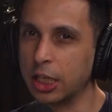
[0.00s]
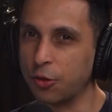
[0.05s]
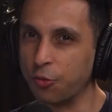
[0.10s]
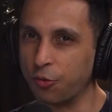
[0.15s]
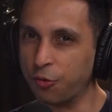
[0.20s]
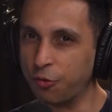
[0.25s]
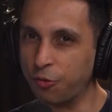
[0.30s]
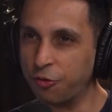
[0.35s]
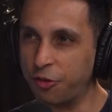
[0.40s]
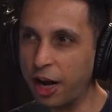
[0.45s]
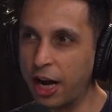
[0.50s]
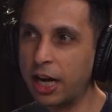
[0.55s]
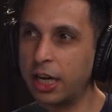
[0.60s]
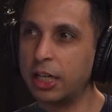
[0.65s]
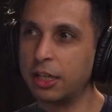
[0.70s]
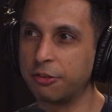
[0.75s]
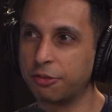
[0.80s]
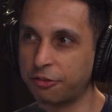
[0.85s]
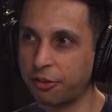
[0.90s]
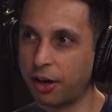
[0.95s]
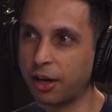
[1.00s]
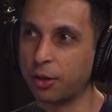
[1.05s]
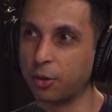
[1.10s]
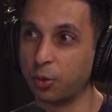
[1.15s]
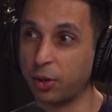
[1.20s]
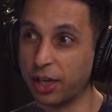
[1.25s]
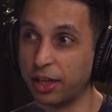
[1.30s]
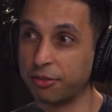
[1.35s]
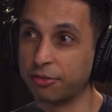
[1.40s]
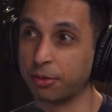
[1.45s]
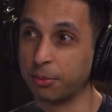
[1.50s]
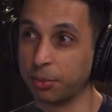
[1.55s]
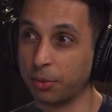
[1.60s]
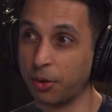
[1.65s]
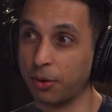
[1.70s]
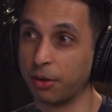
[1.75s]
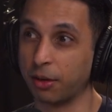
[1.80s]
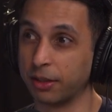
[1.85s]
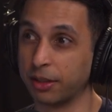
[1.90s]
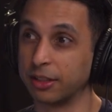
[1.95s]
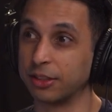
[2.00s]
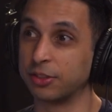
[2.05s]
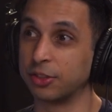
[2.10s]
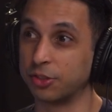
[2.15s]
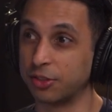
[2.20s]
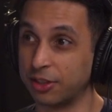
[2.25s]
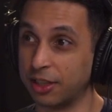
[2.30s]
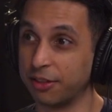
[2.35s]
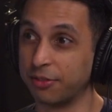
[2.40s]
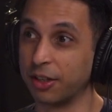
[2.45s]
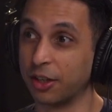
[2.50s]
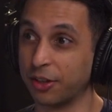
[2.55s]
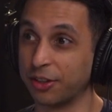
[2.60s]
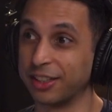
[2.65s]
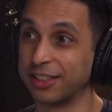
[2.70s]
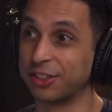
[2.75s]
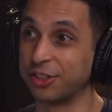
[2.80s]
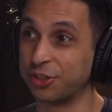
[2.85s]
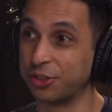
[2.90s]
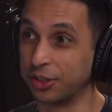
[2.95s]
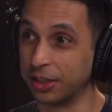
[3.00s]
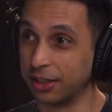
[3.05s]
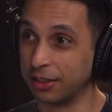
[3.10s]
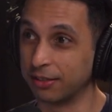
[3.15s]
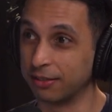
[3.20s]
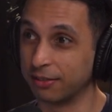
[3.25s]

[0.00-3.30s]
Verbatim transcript: very far away from going on this, living on the street. Yep.